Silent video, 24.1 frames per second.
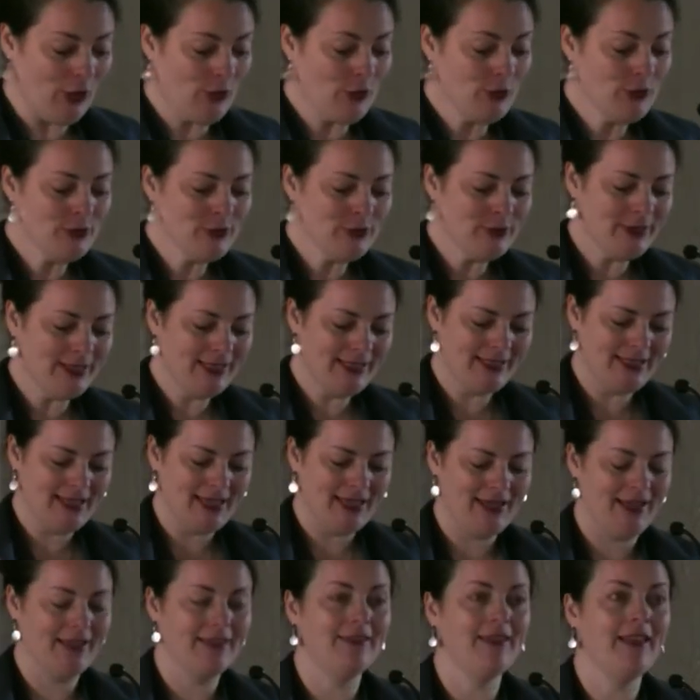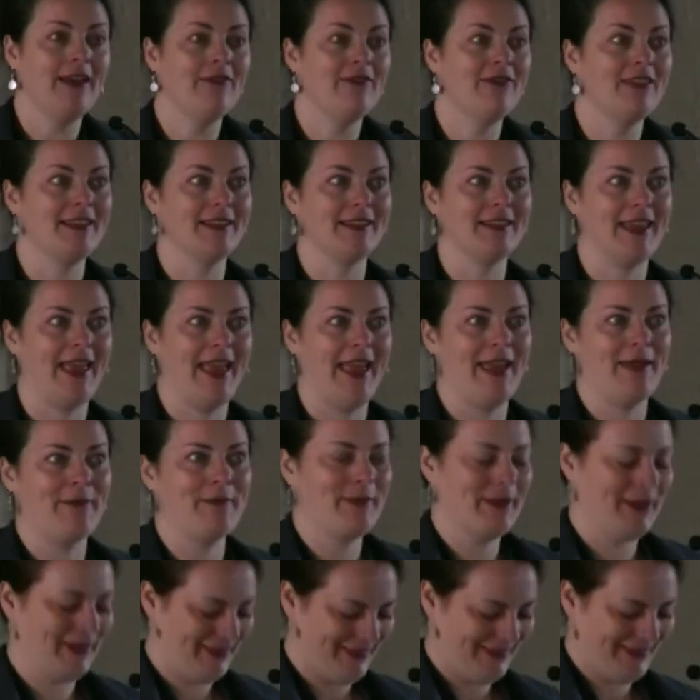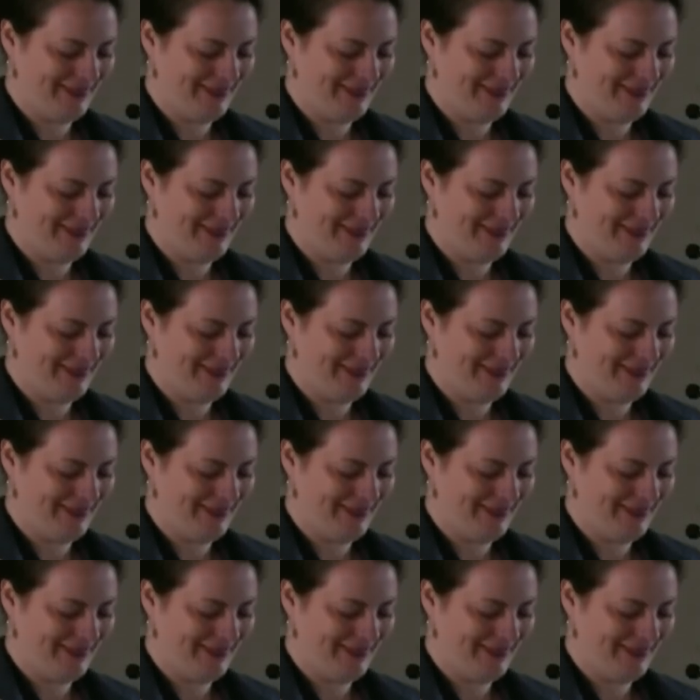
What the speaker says: "Oh," he said, "I love this game."